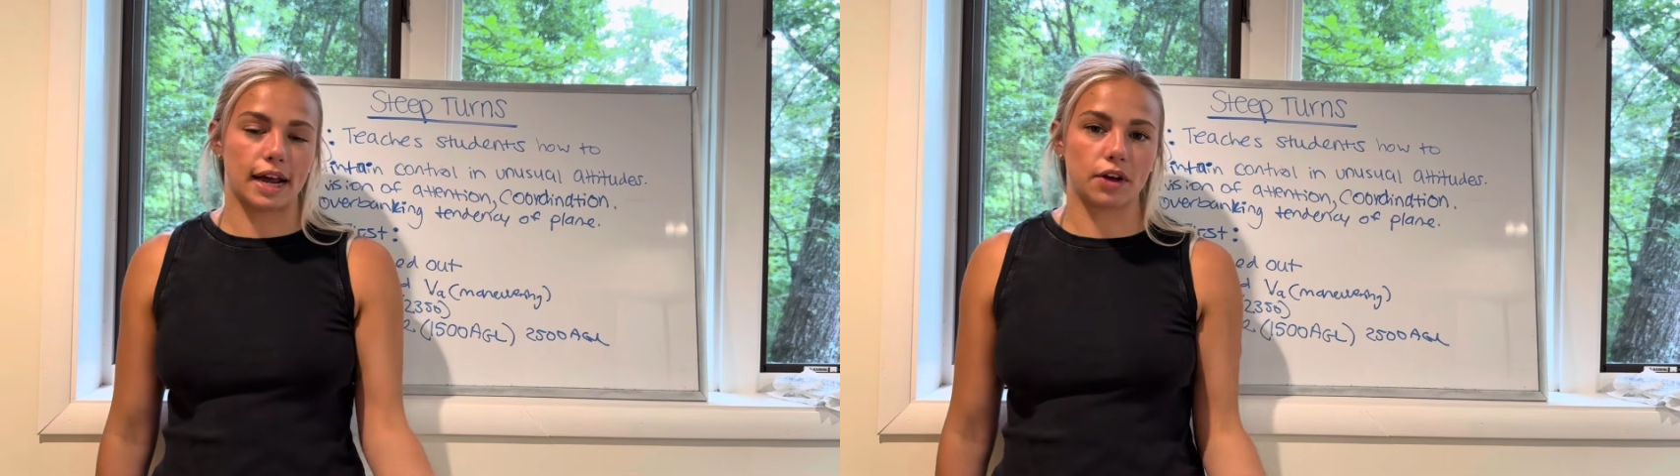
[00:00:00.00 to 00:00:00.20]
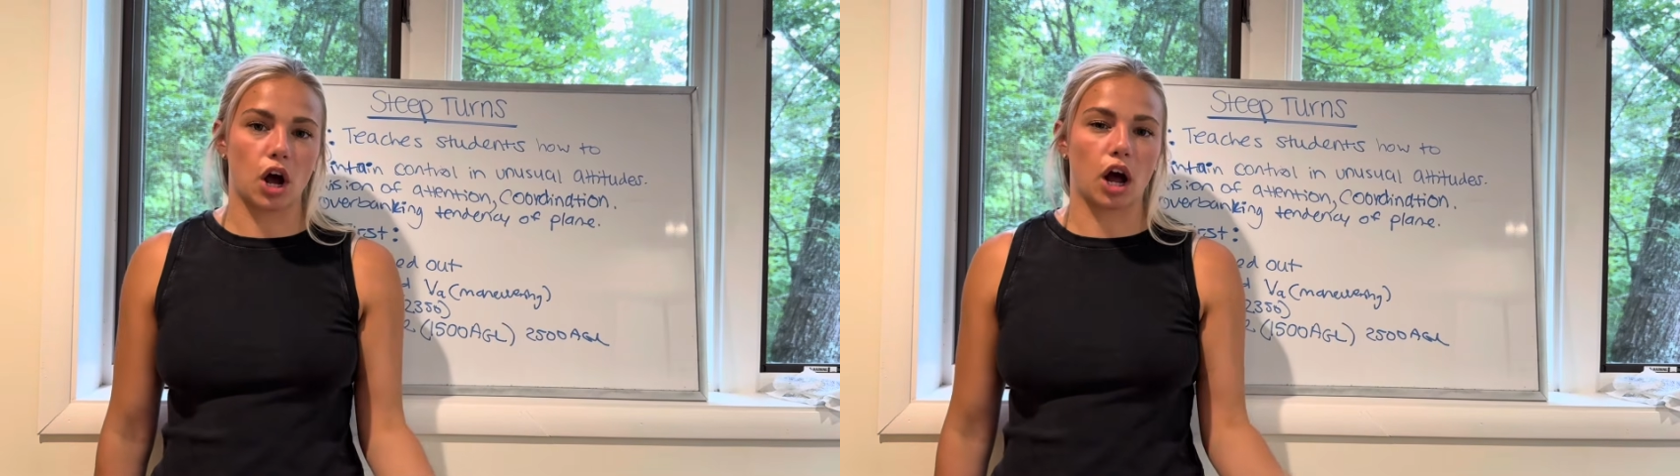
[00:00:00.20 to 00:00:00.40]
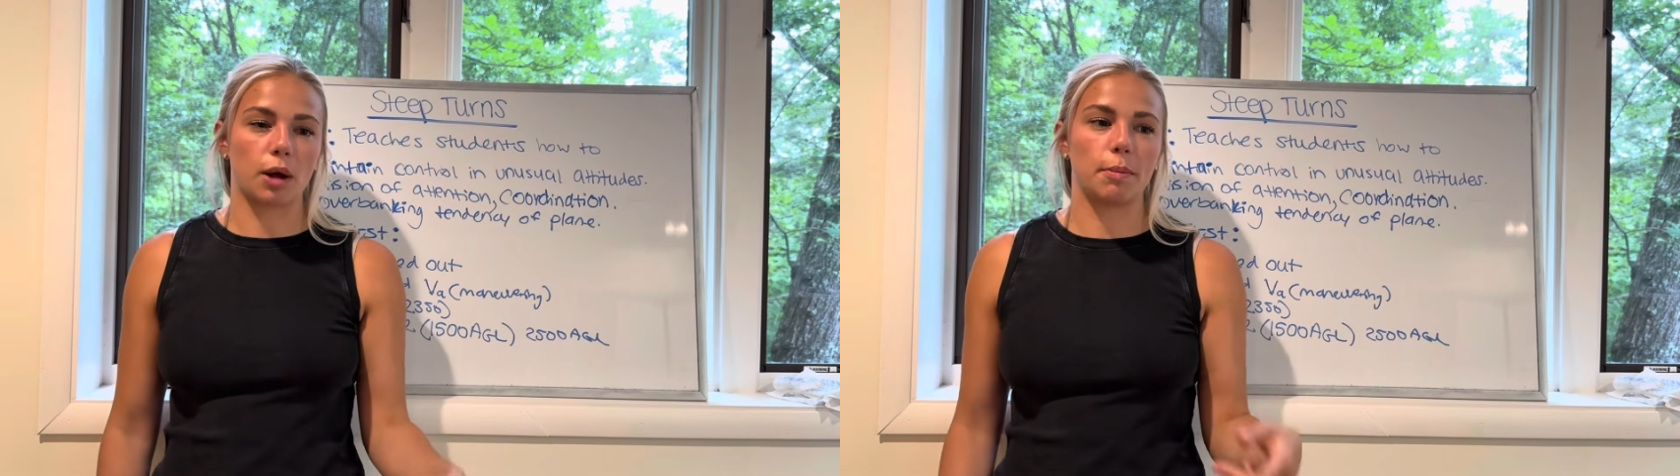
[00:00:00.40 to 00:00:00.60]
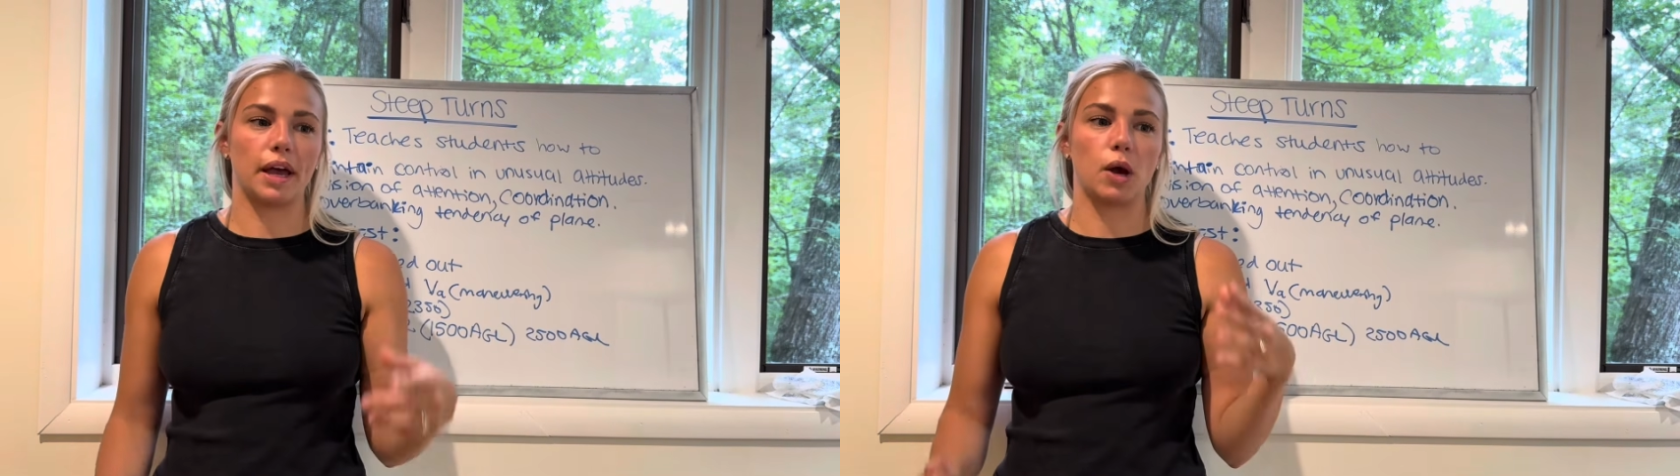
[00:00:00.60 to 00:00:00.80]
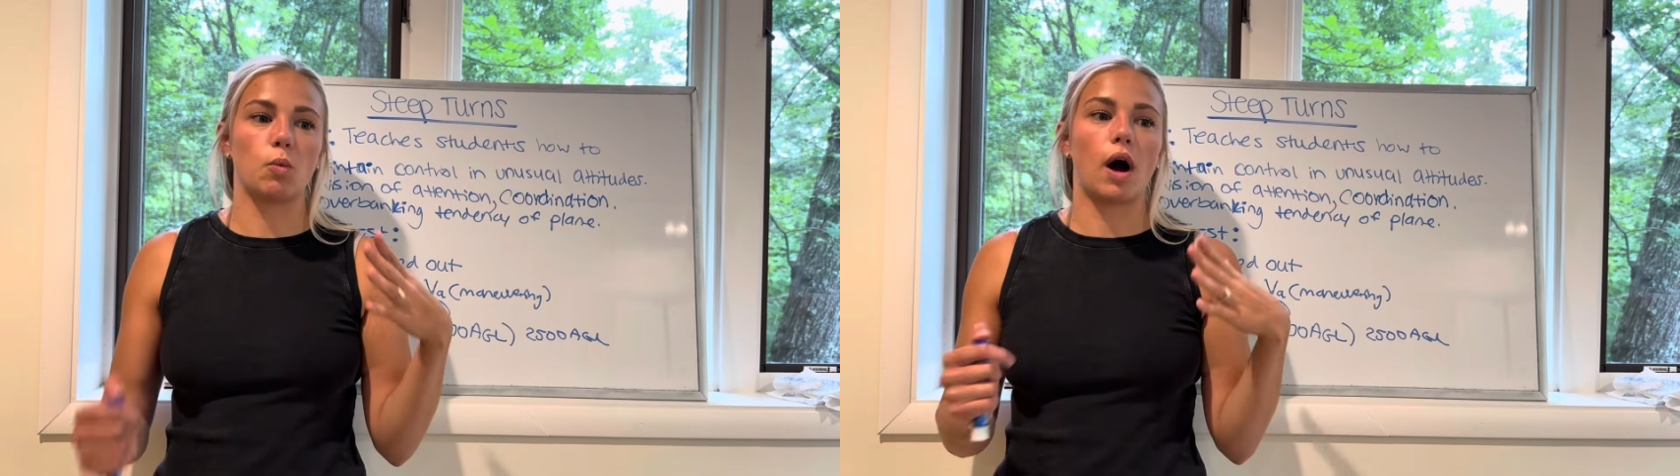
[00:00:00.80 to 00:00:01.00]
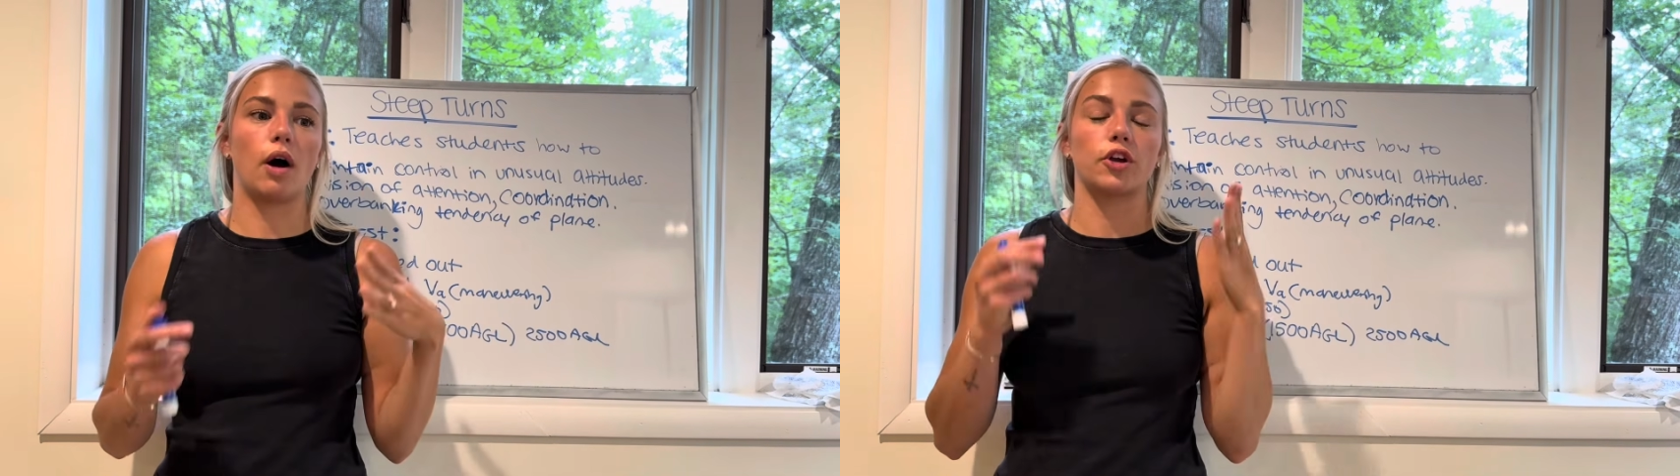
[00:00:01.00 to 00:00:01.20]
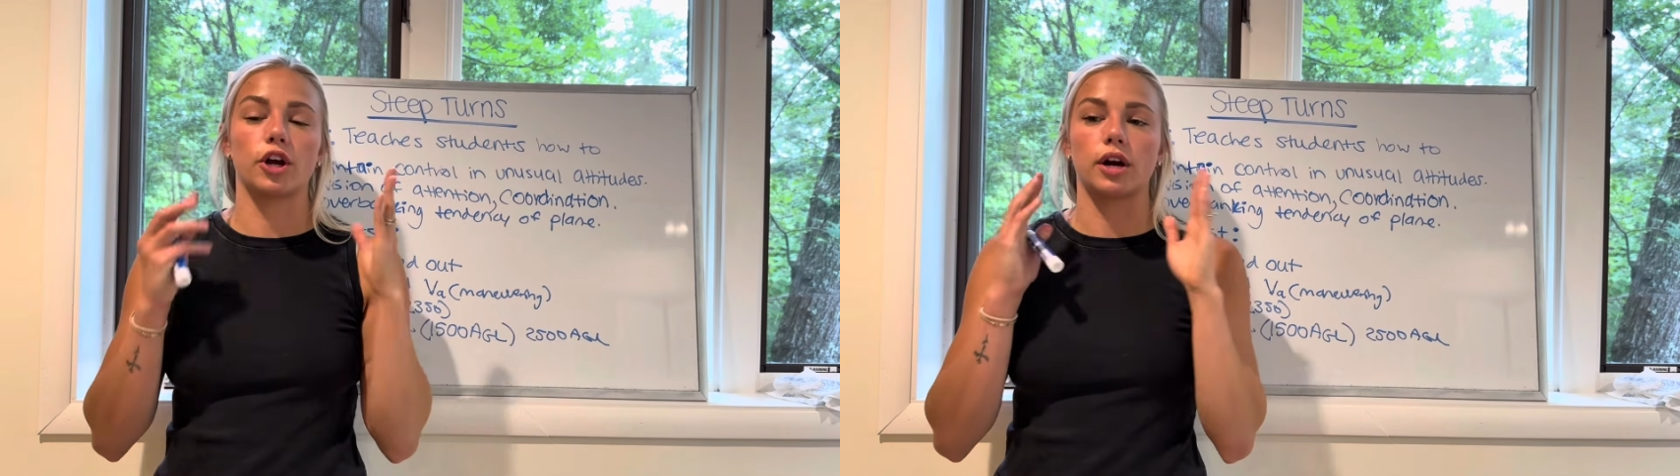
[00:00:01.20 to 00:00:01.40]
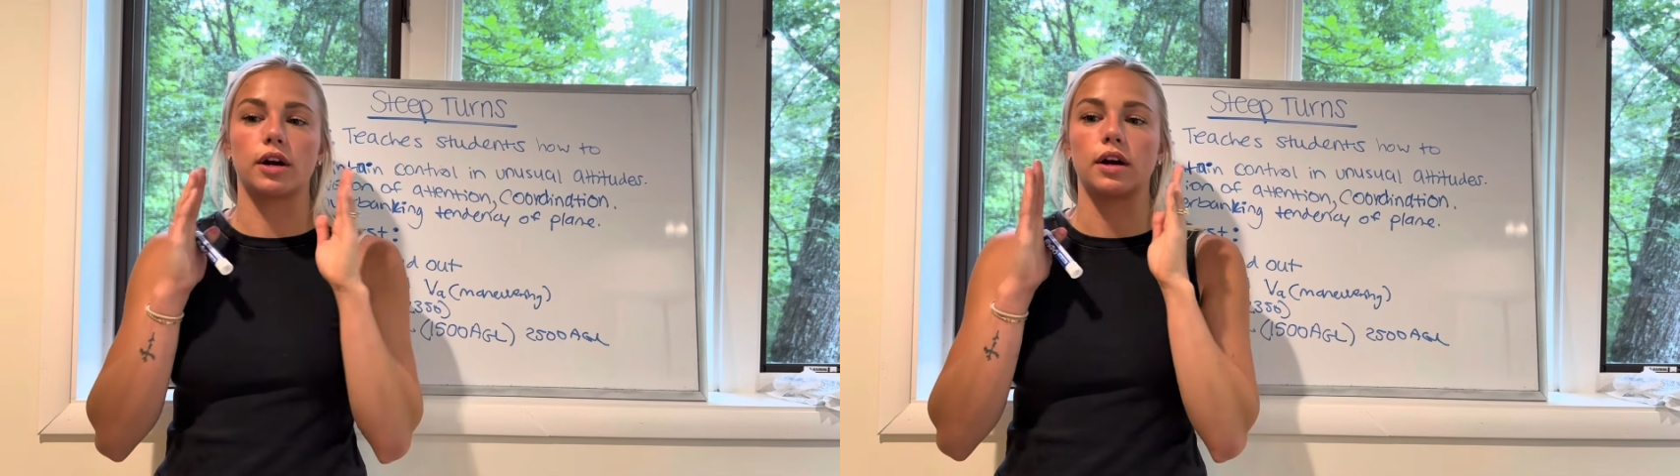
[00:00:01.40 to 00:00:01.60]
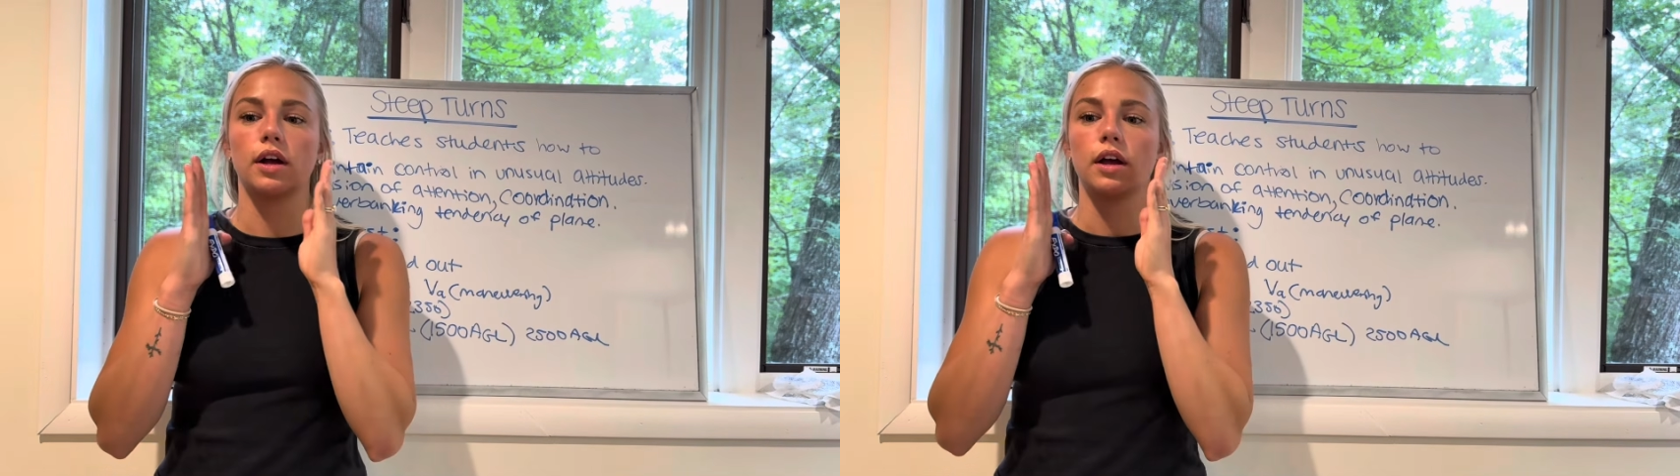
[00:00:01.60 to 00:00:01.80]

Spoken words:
the cockpit while you're